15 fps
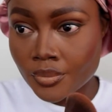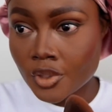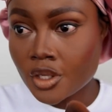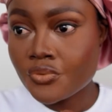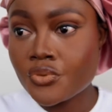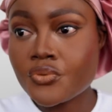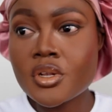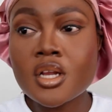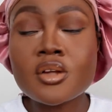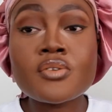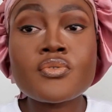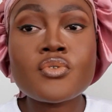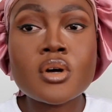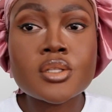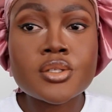If you feel like
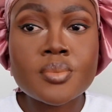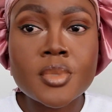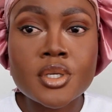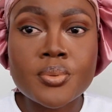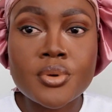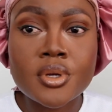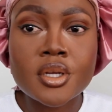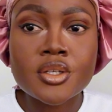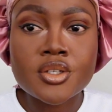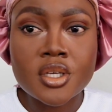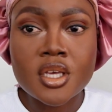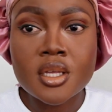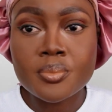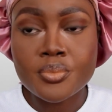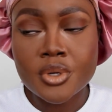you've got too much product, you
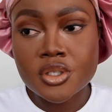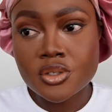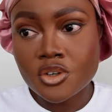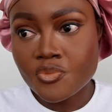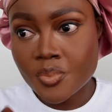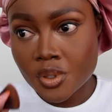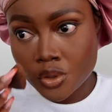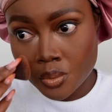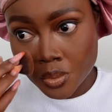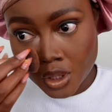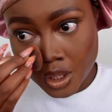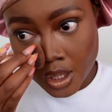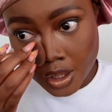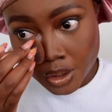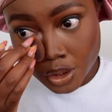can brush it off, but
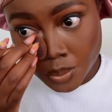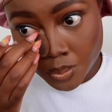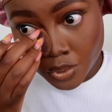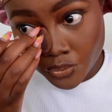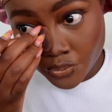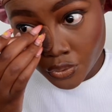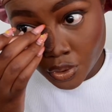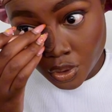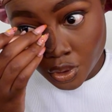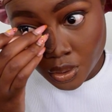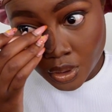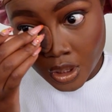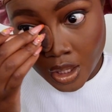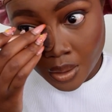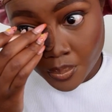normally I just prefer
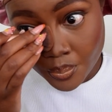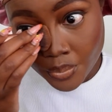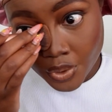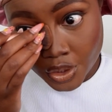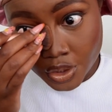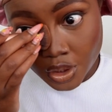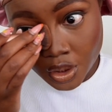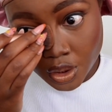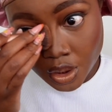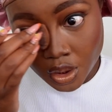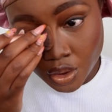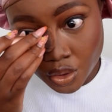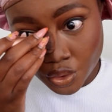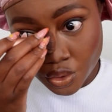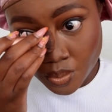like brushing it
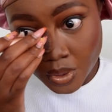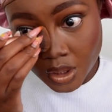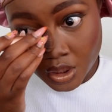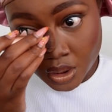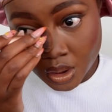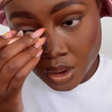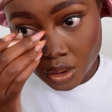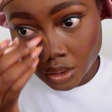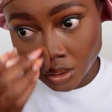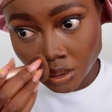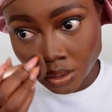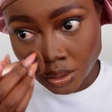into my skin.